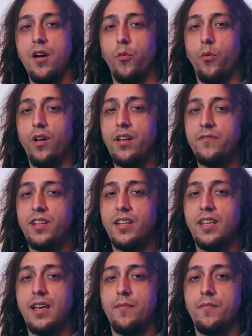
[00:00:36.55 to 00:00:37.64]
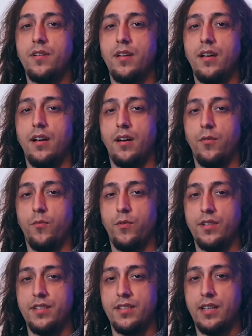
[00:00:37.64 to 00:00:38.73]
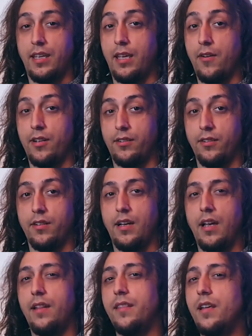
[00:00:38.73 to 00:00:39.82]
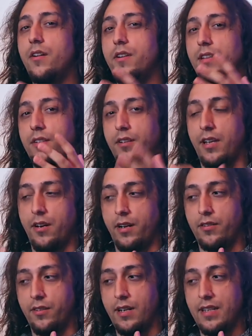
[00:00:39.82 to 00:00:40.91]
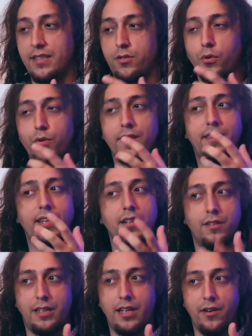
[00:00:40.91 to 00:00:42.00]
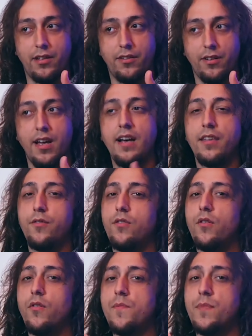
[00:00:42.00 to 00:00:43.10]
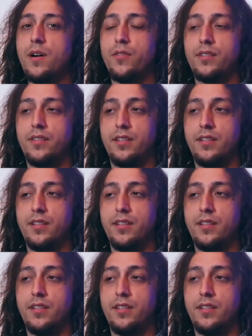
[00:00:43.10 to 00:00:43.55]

what if the DM was a character, a narrator character, a storyteller character? You know about